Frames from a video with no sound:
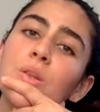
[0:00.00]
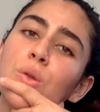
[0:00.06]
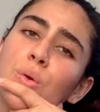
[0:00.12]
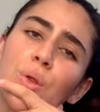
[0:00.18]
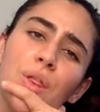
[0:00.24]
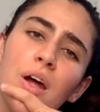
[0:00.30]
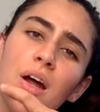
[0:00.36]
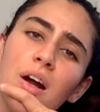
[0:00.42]

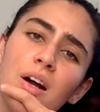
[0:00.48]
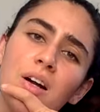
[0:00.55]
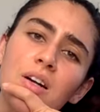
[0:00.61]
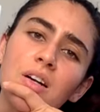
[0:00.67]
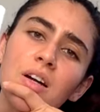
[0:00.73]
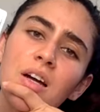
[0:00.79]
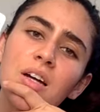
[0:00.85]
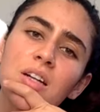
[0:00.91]
They're
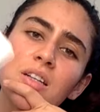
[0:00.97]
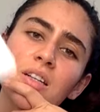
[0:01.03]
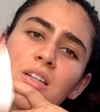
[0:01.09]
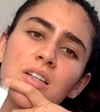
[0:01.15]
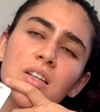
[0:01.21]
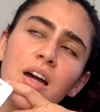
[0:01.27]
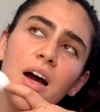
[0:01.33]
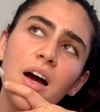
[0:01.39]
there,
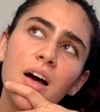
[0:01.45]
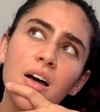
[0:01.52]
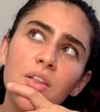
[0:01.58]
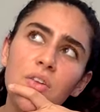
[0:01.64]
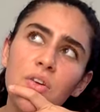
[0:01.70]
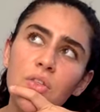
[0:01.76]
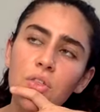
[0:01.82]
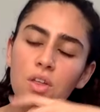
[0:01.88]
and yeah,
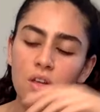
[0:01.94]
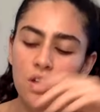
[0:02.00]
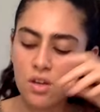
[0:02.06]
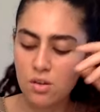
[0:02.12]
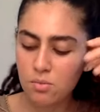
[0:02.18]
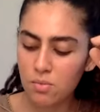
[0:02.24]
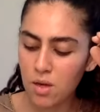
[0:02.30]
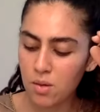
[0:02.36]
they think
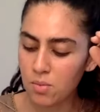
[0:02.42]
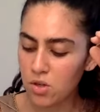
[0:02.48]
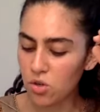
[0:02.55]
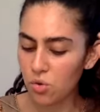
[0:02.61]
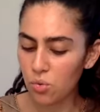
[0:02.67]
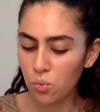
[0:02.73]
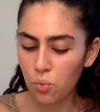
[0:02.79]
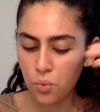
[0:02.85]
maybe
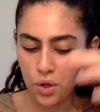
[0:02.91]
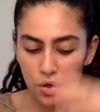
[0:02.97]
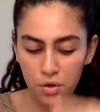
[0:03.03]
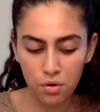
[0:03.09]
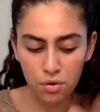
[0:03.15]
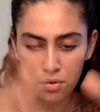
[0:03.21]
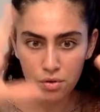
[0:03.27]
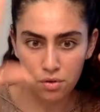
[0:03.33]
you're
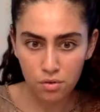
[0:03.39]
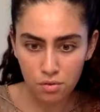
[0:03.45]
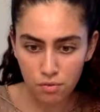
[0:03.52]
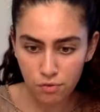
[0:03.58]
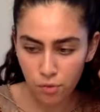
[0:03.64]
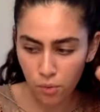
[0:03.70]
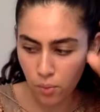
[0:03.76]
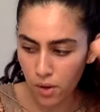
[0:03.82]
weird
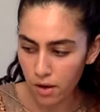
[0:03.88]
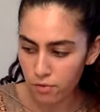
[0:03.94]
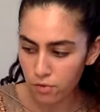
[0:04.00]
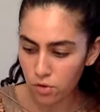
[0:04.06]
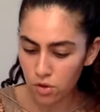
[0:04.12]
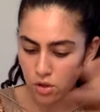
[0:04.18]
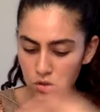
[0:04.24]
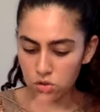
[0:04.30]
for
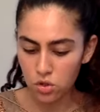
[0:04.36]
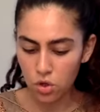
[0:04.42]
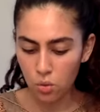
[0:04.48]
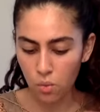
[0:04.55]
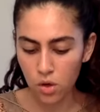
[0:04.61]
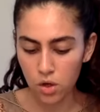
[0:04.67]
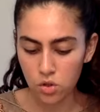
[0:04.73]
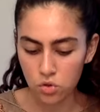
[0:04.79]
whatever it is that
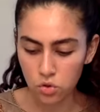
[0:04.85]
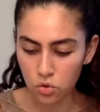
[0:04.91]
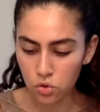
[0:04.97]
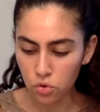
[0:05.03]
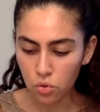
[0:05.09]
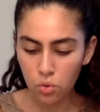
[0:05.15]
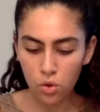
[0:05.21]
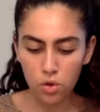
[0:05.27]
you want to
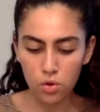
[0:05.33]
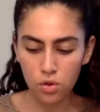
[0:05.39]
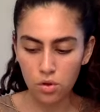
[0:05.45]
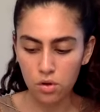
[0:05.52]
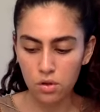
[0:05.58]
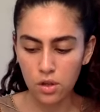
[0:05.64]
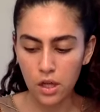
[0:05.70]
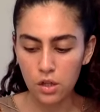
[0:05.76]
do, or
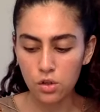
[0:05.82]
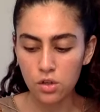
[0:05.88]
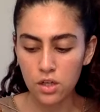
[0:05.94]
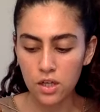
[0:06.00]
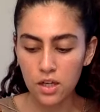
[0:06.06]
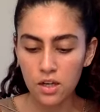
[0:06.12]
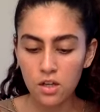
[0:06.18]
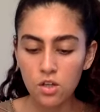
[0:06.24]
they're, like,
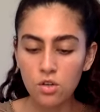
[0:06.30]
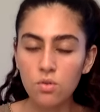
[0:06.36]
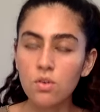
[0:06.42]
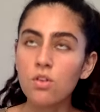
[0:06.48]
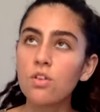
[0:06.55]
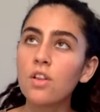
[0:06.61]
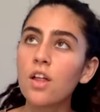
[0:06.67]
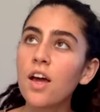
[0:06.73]
looking at you,
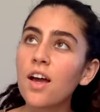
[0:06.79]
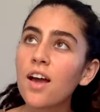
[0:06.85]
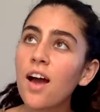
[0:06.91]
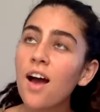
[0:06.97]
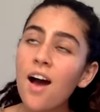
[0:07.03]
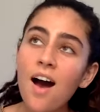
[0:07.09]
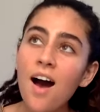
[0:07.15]
and you're like,